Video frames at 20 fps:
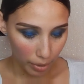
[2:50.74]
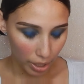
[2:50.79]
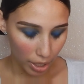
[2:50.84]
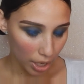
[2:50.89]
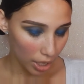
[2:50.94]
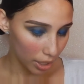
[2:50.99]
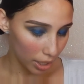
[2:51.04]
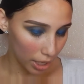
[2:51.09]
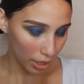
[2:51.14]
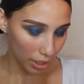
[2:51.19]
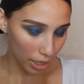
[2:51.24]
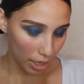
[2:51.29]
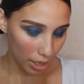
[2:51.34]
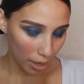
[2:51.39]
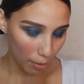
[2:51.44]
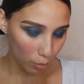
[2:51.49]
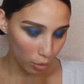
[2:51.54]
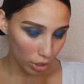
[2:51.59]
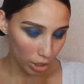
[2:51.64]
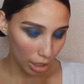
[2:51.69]
my god. And then
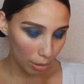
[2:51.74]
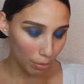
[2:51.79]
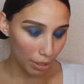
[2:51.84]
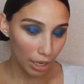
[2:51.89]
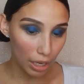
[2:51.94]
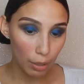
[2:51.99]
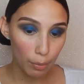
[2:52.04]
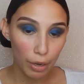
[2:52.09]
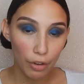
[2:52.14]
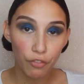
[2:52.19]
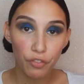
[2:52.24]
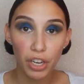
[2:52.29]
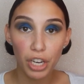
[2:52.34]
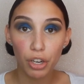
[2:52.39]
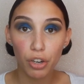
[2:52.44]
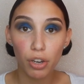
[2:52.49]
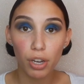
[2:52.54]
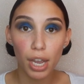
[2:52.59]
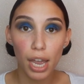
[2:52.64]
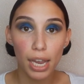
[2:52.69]
I'm just going to be getting my
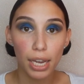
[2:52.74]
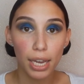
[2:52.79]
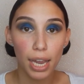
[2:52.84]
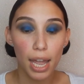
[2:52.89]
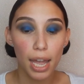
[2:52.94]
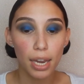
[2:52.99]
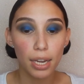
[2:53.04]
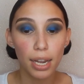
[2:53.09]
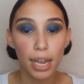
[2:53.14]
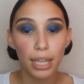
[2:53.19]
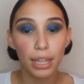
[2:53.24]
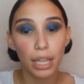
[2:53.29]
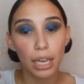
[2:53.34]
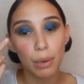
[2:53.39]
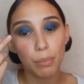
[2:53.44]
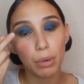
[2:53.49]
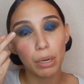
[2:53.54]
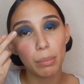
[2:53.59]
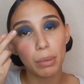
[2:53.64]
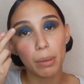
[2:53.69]
finger again, and then
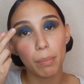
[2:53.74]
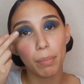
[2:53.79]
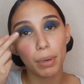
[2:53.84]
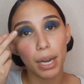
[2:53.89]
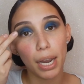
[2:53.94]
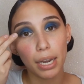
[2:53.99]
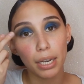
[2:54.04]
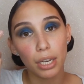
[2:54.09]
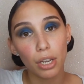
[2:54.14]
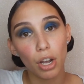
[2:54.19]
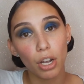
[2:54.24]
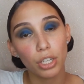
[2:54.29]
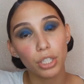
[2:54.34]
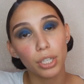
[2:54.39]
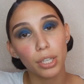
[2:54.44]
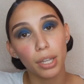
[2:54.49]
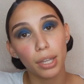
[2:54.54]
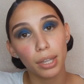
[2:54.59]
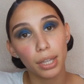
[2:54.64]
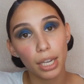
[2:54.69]
I'm going to be applying it
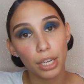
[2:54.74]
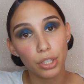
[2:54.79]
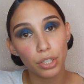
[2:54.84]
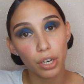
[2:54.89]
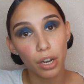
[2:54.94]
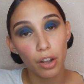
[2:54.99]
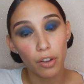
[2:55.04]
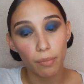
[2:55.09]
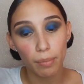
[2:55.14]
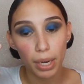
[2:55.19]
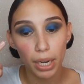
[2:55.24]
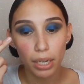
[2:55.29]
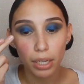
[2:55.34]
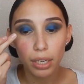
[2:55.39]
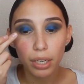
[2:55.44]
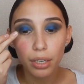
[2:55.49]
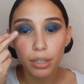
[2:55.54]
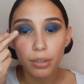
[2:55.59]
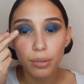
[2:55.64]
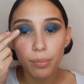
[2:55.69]
onto the center of my
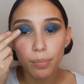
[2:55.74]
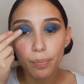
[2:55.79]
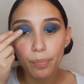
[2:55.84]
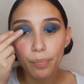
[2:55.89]
lid.